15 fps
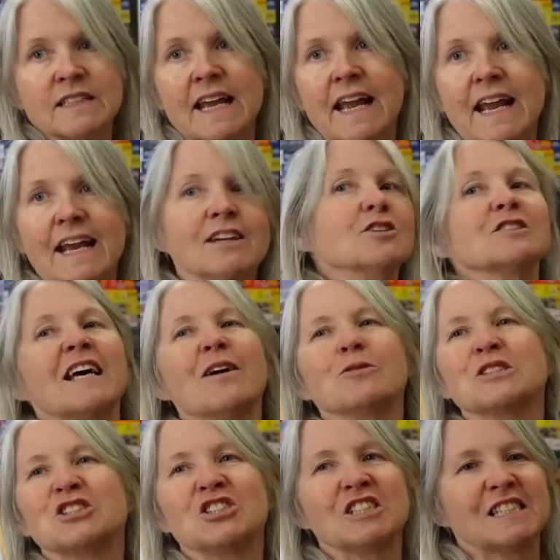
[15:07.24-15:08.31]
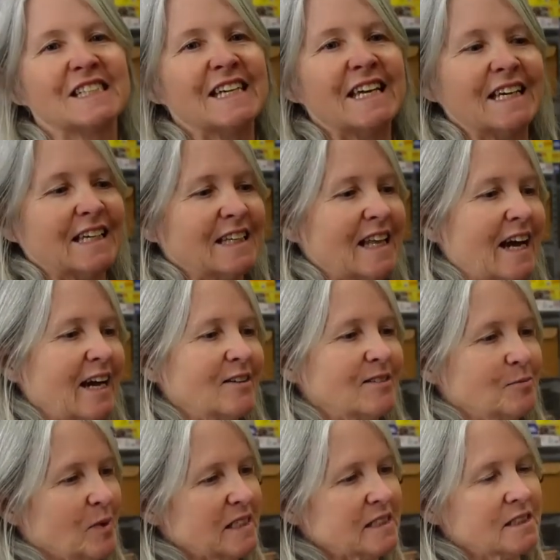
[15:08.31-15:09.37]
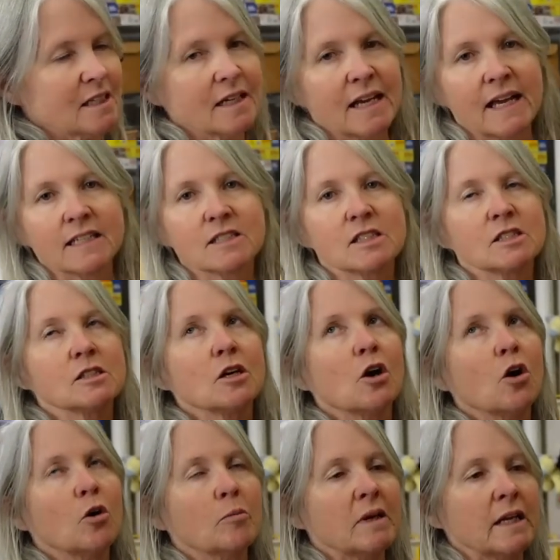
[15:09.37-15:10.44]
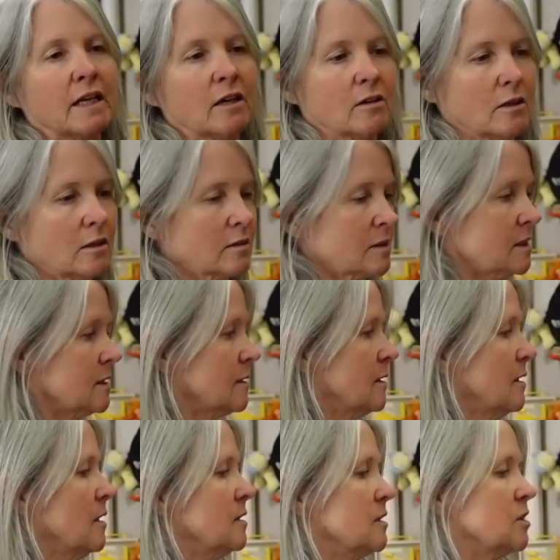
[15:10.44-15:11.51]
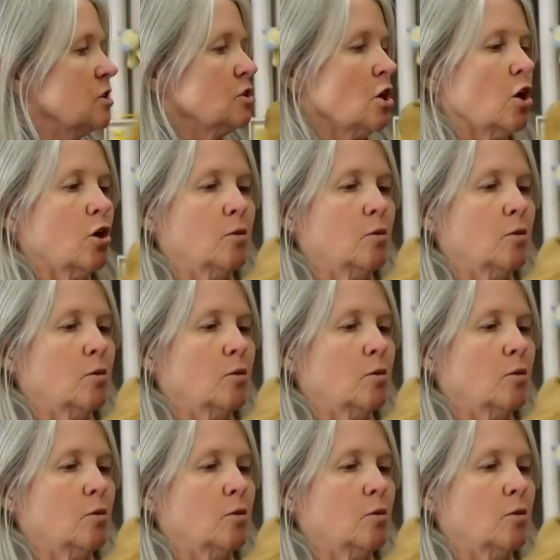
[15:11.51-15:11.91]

Daniel's, superhero. Daniel's, I was just thinking that. My son had so many Hulks. So